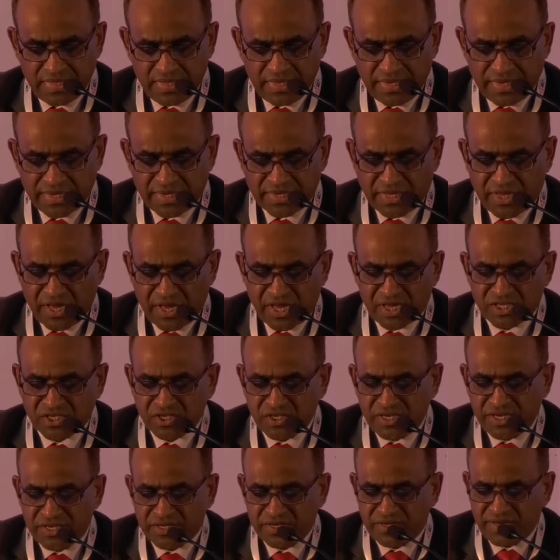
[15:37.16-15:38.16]
Engage
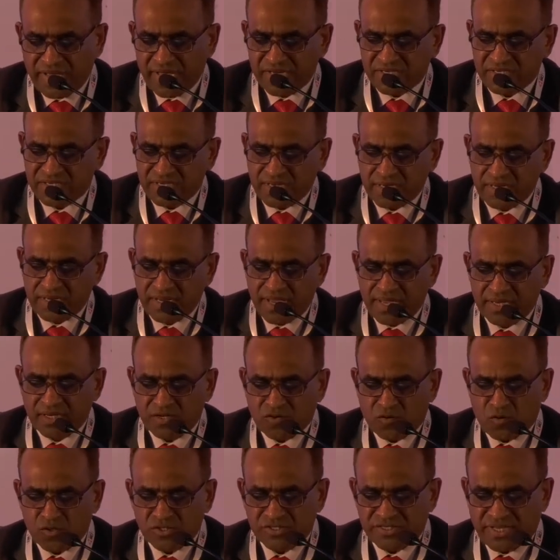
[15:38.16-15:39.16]
in international and
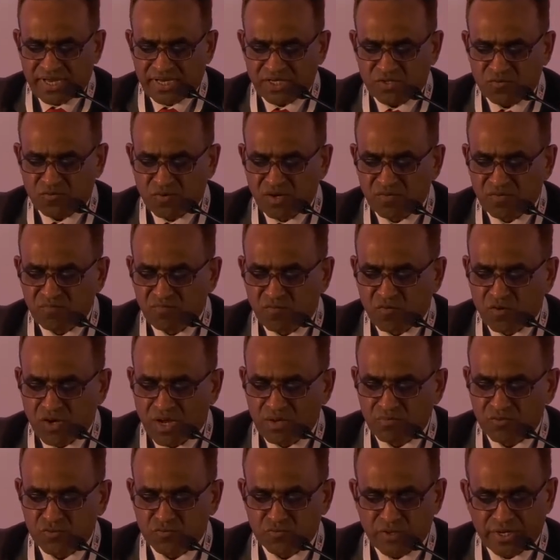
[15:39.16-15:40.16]
cross-sectoral
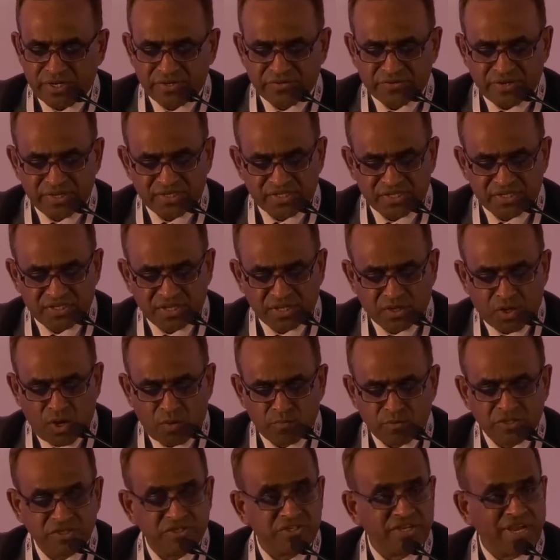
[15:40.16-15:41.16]
forums to address the
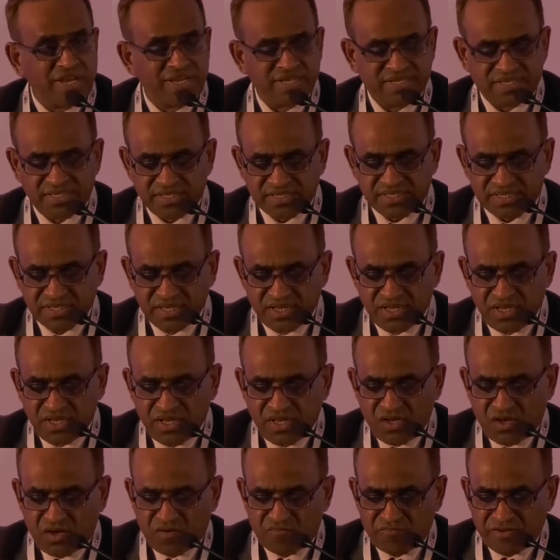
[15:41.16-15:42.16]
common challenges
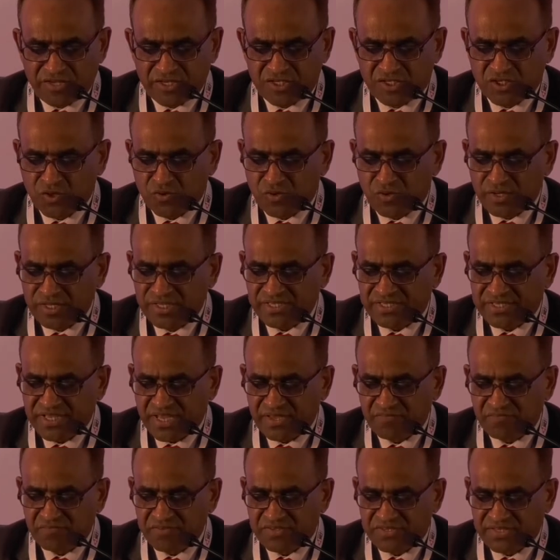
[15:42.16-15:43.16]
of ensuring
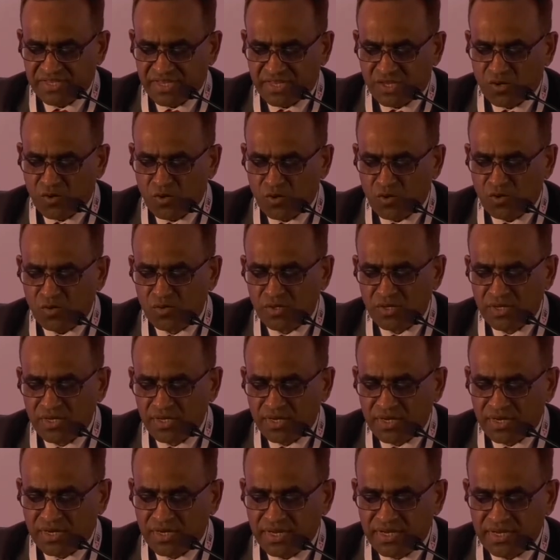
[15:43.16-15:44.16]
safe, secure,
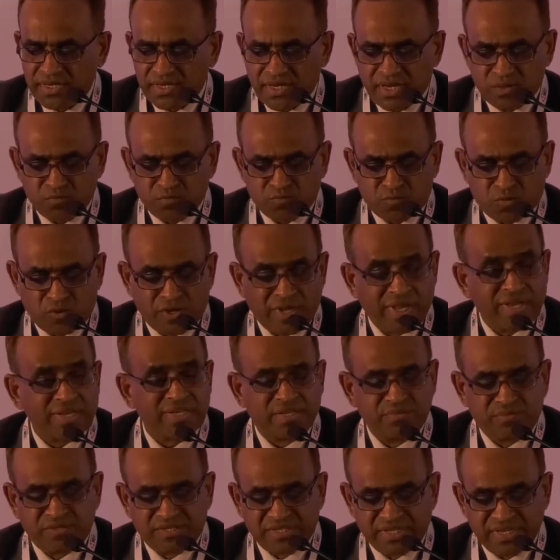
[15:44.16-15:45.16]
clean and
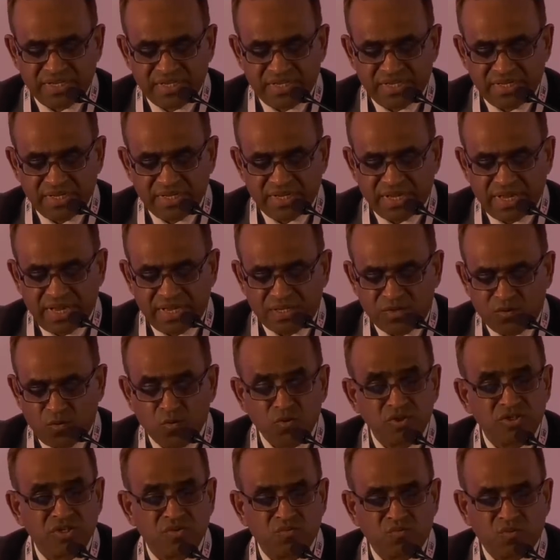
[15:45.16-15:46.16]
productive sea and
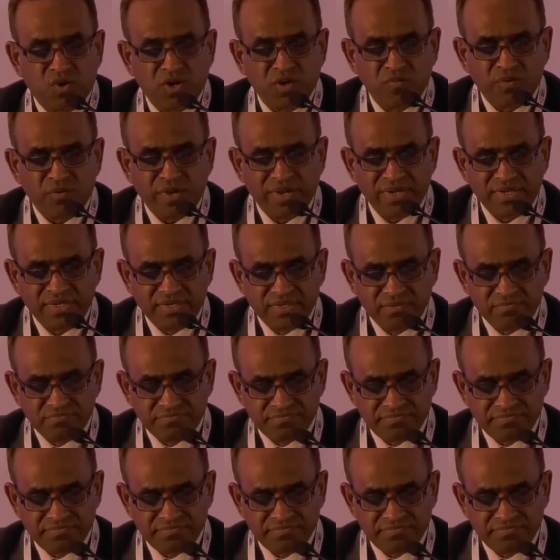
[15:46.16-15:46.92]
ocean worldwide.